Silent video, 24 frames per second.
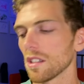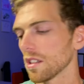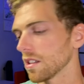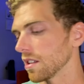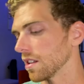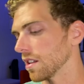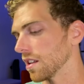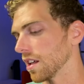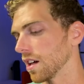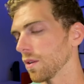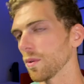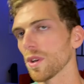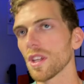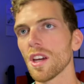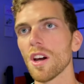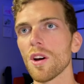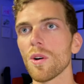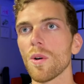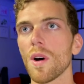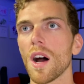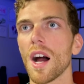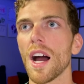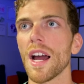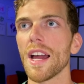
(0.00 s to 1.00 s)
there we
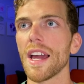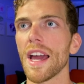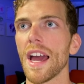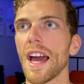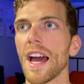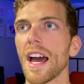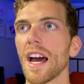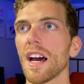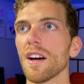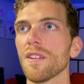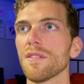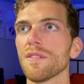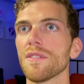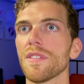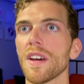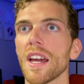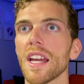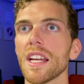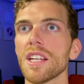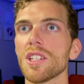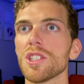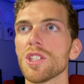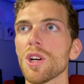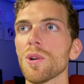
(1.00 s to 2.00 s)
go. I have
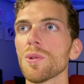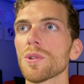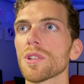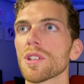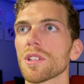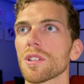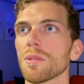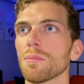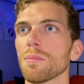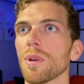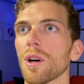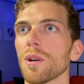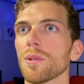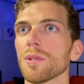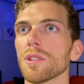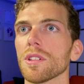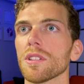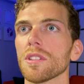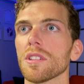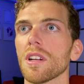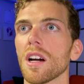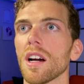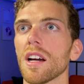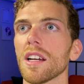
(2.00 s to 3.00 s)
a joke
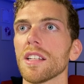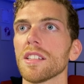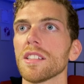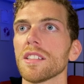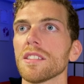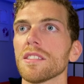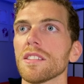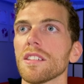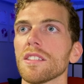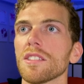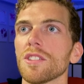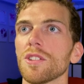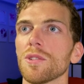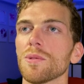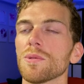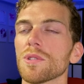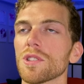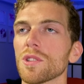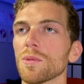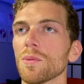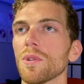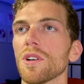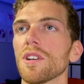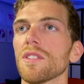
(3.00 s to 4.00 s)
component. I didn't use
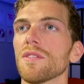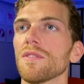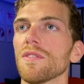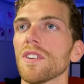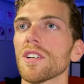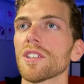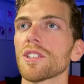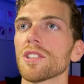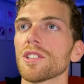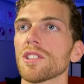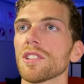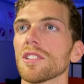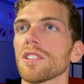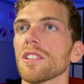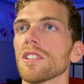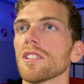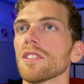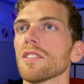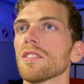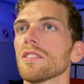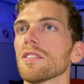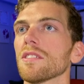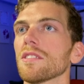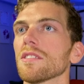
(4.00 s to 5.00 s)
the word function
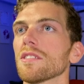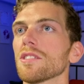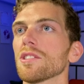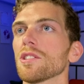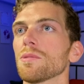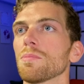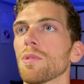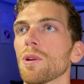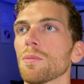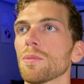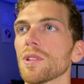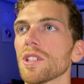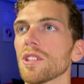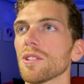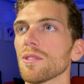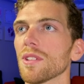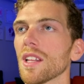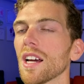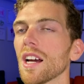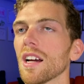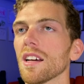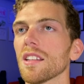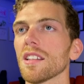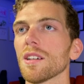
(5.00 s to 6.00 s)
though. I should probably do
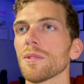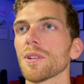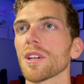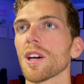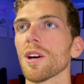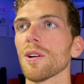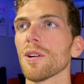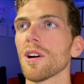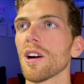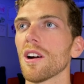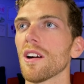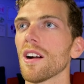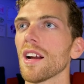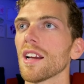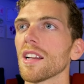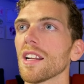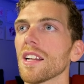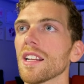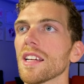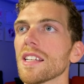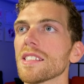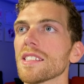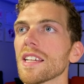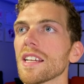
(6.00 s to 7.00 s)
that. There we go. All right,
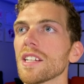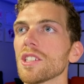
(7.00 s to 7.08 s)
it is a